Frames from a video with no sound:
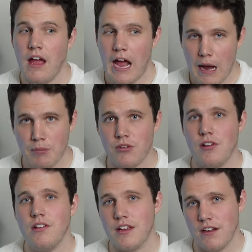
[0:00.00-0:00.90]
Apple
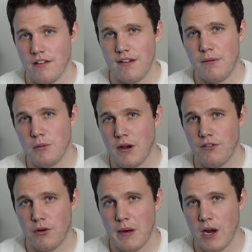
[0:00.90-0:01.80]
Silicon is optimized
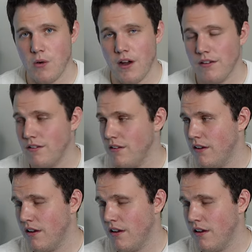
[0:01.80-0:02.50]
for macOS.